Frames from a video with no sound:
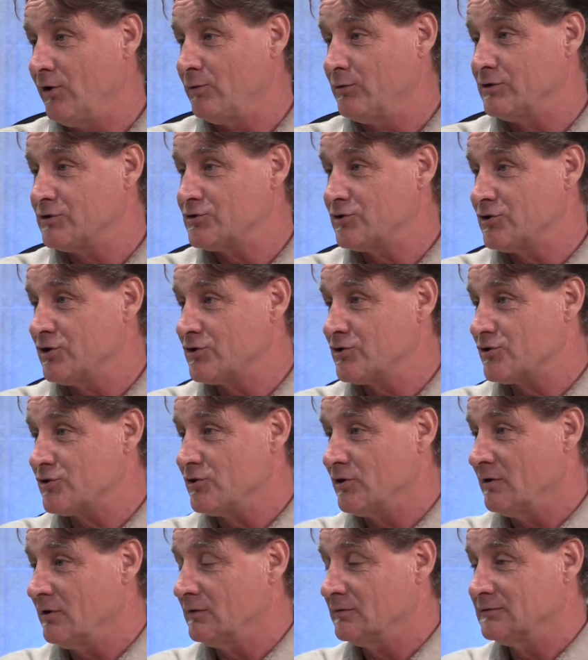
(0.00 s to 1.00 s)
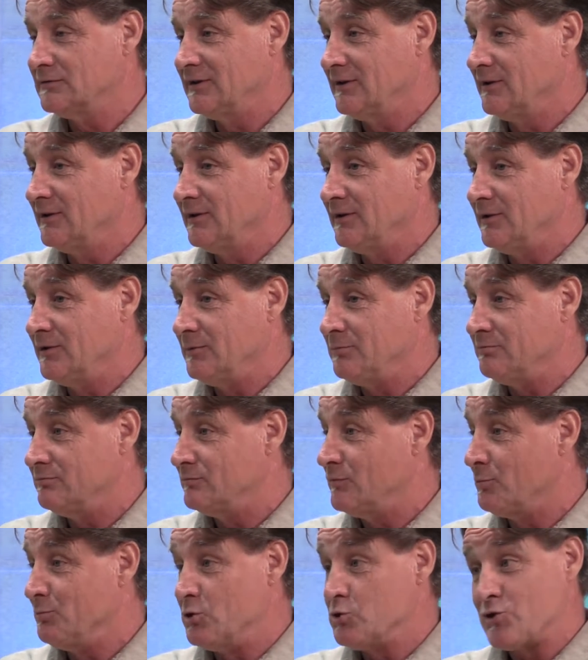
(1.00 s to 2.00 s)
It's just
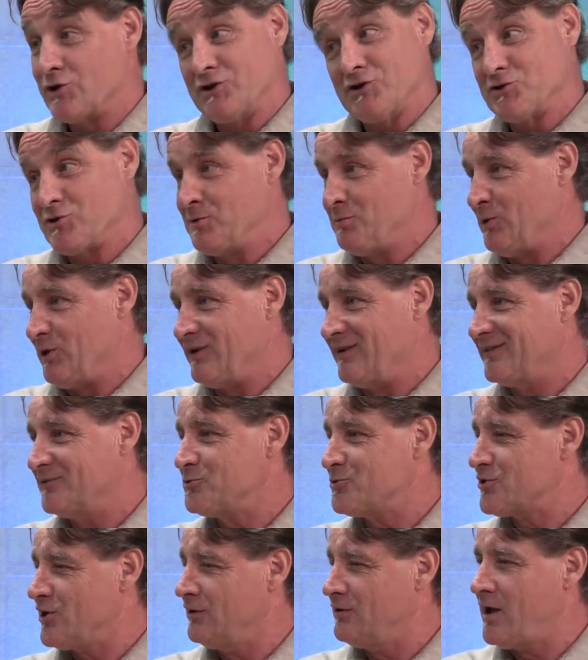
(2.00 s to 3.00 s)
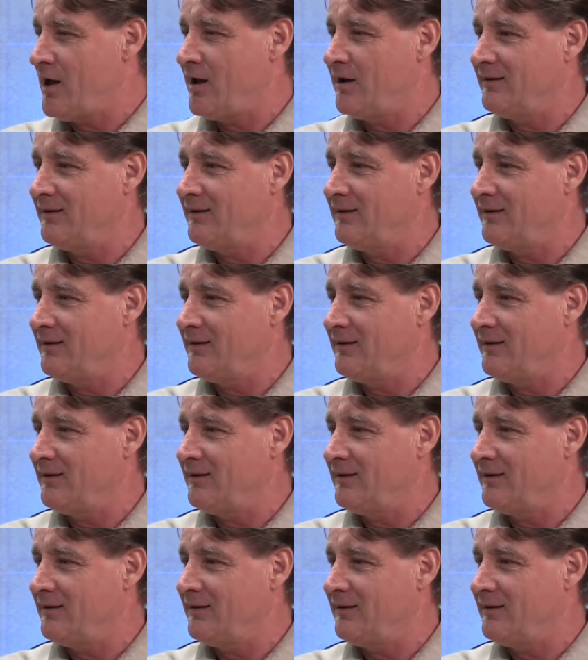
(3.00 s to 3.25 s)
the music is in me. Who said that?